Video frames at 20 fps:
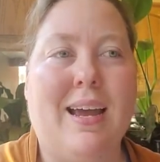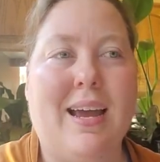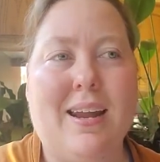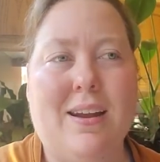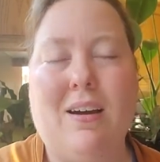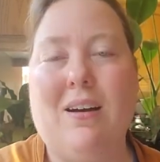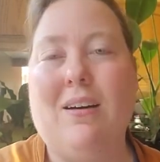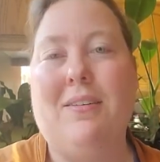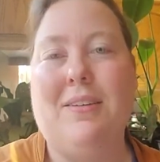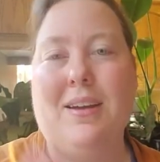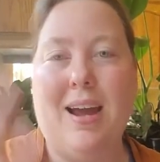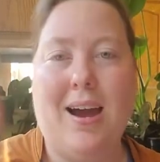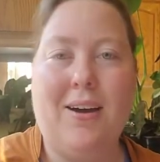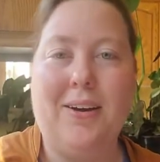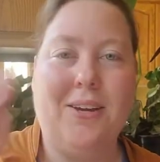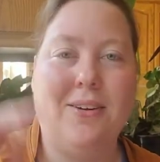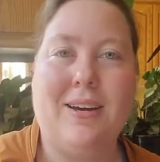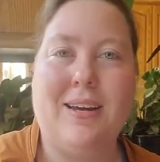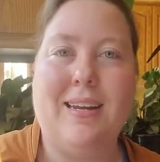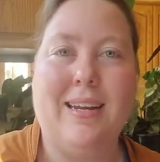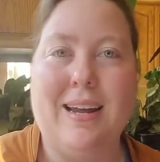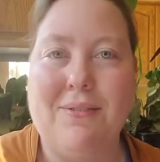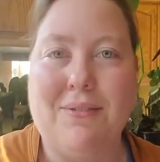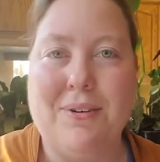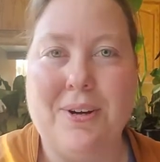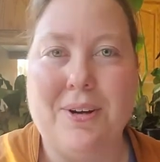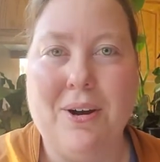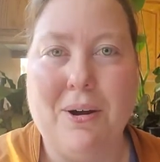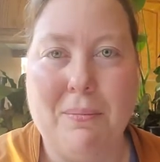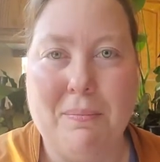oh, now you can
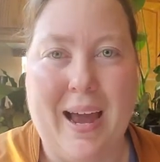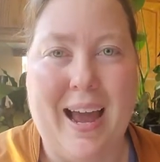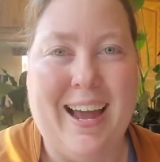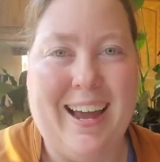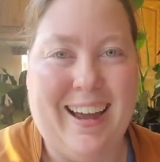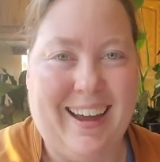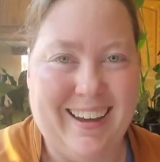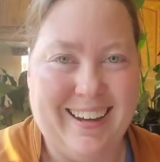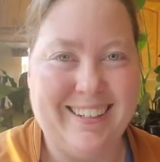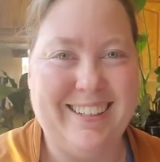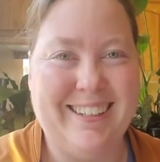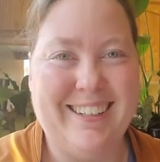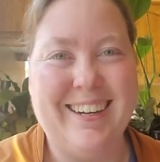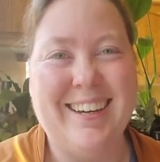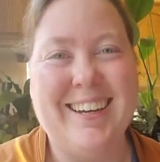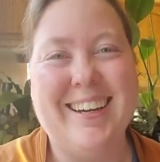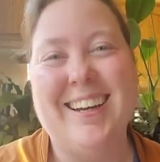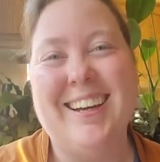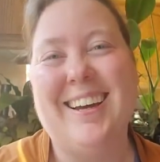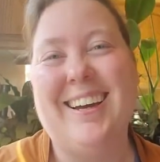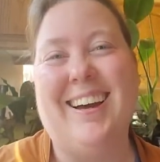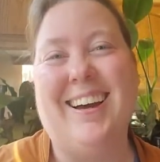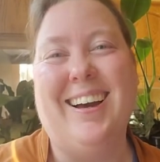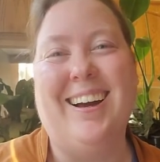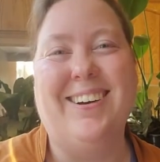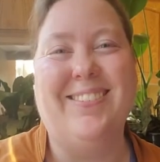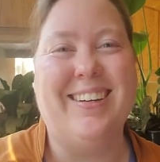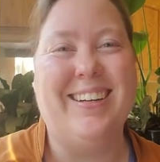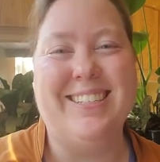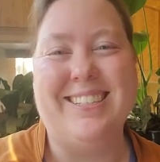never go back.
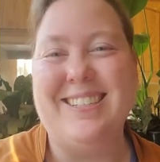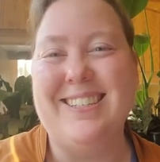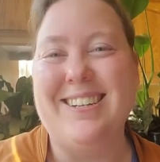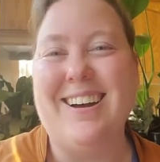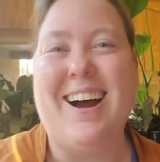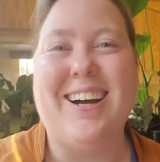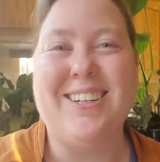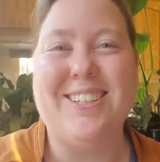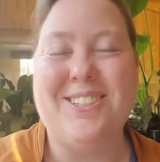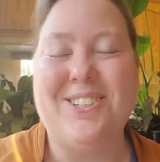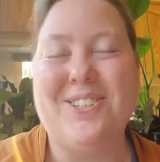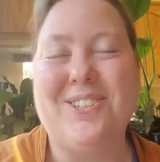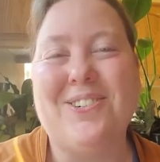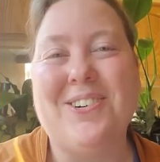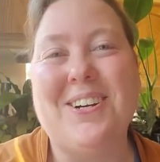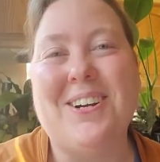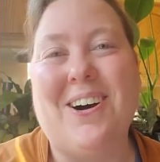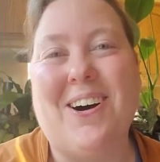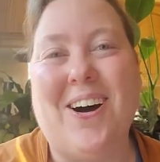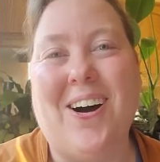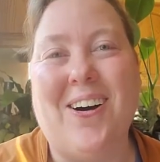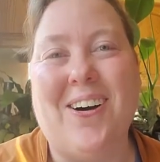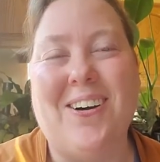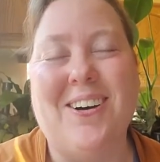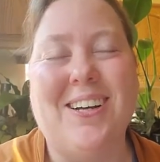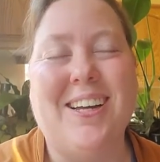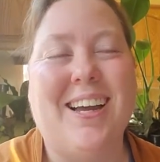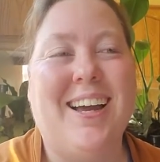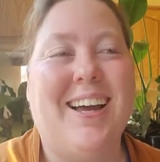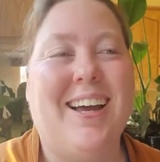It's not true at
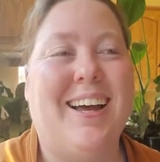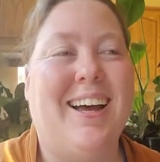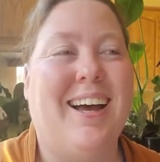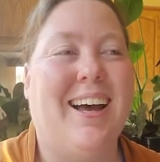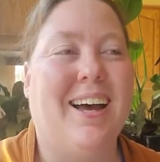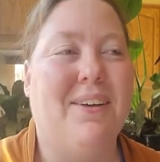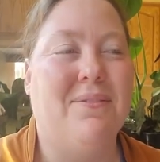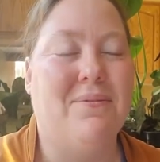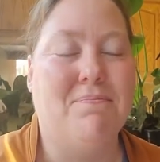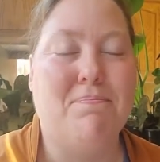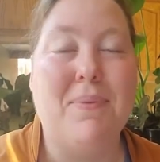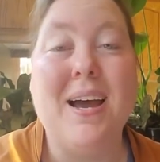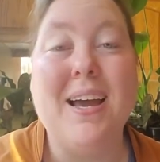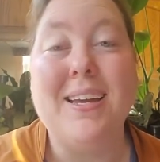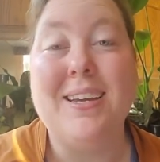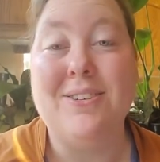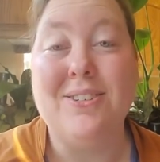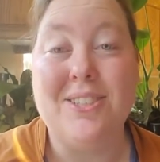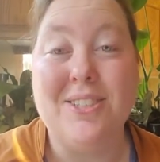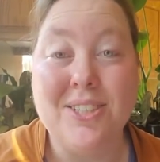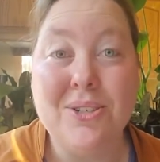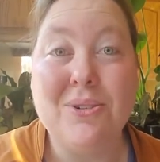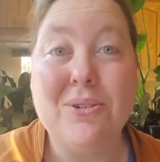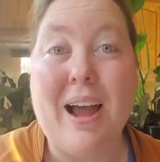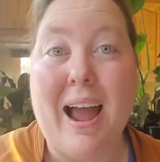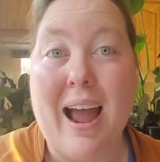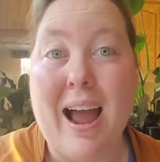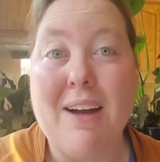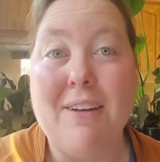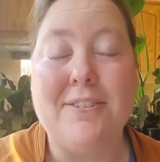all, but you do
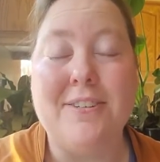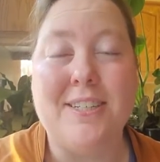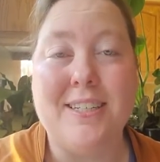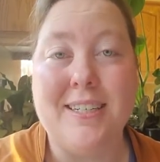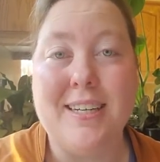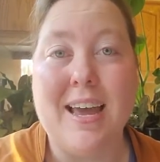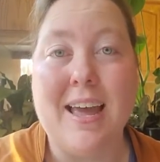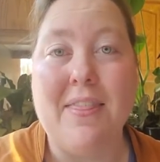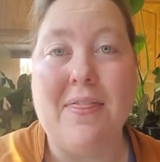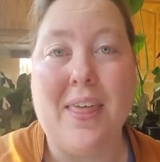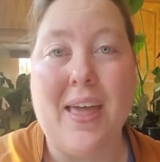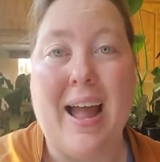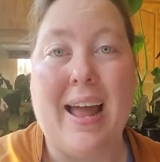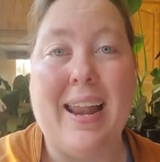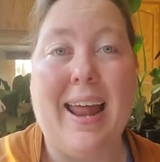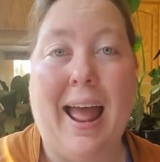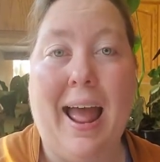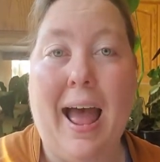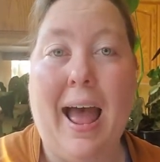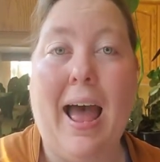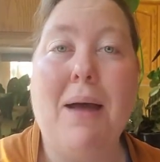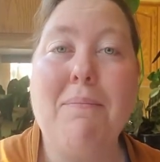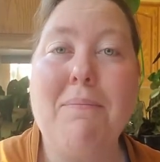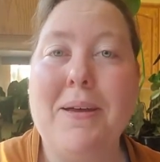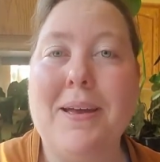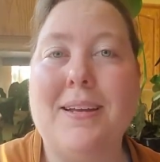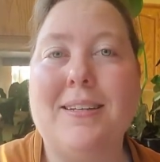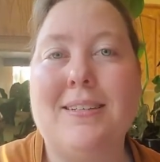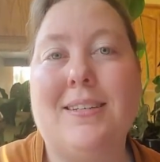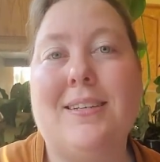have to get that
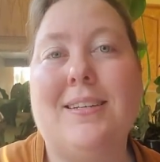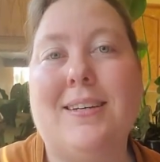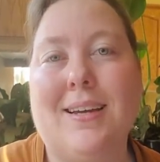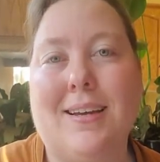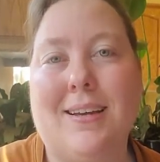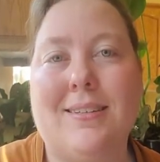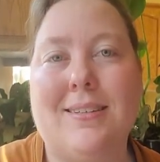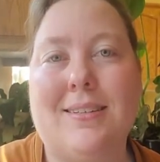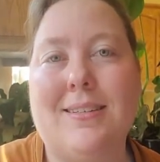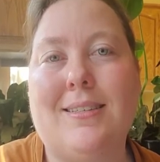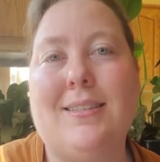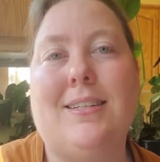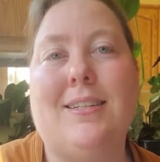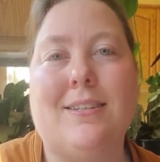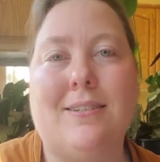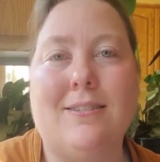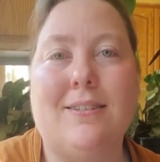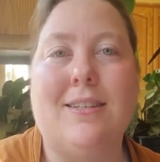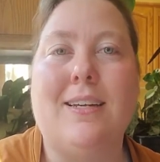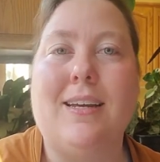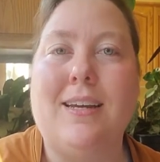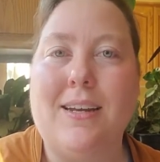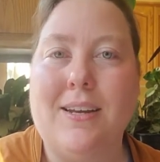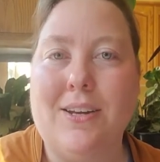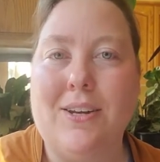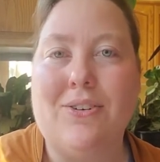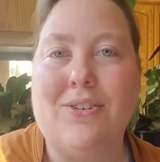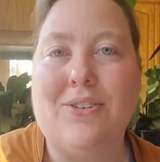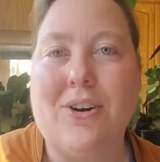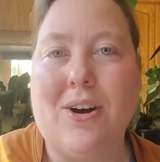habit instilled in
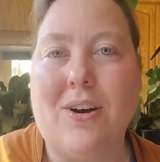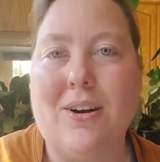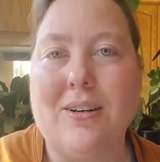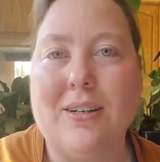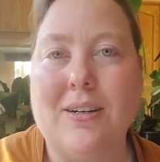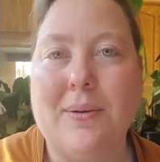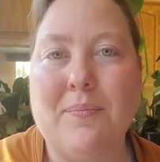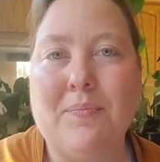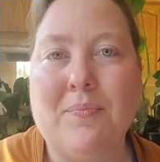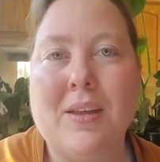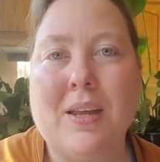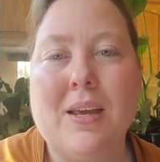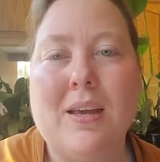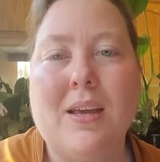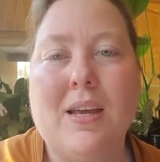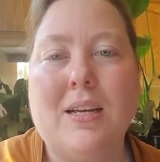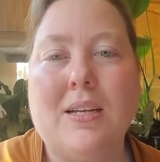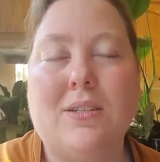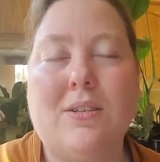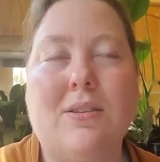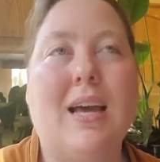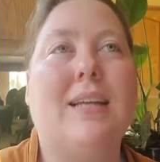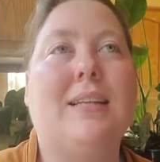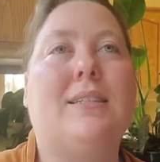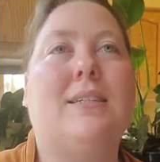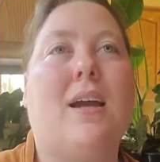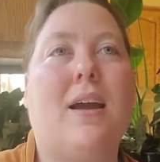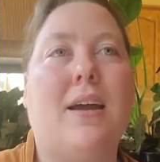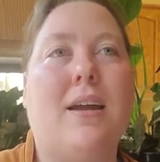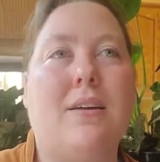your dog. So that's
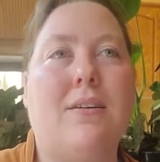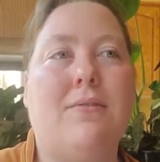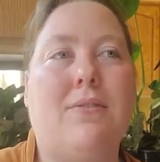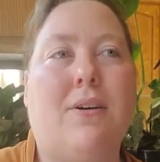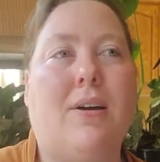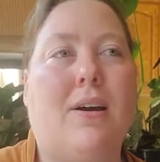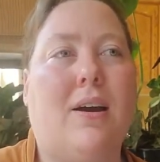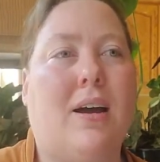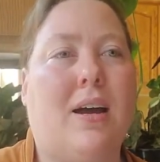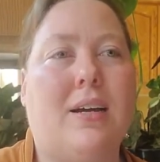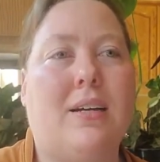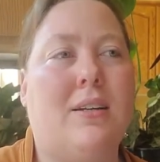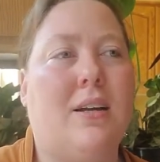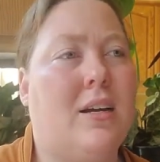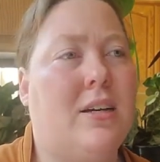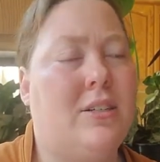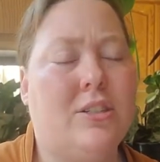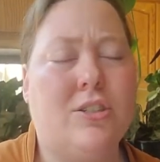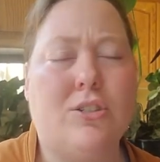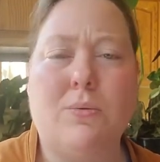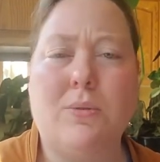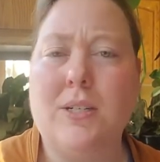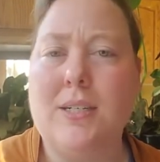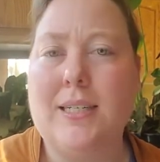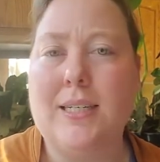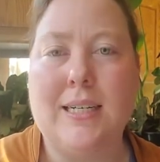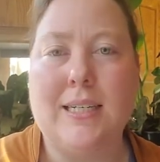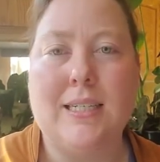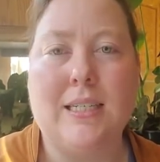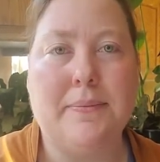kind of, I just wanted
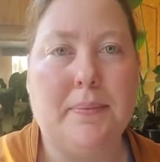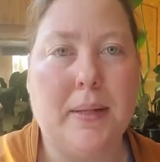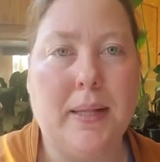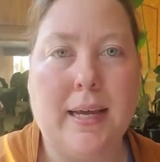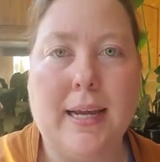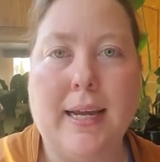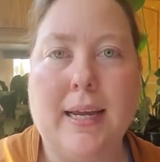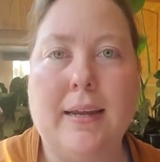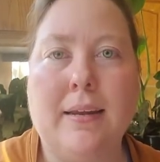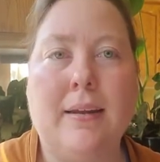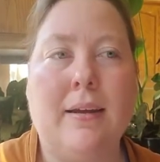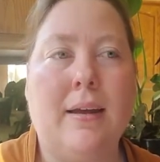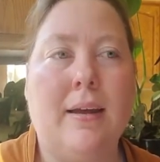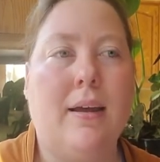to explain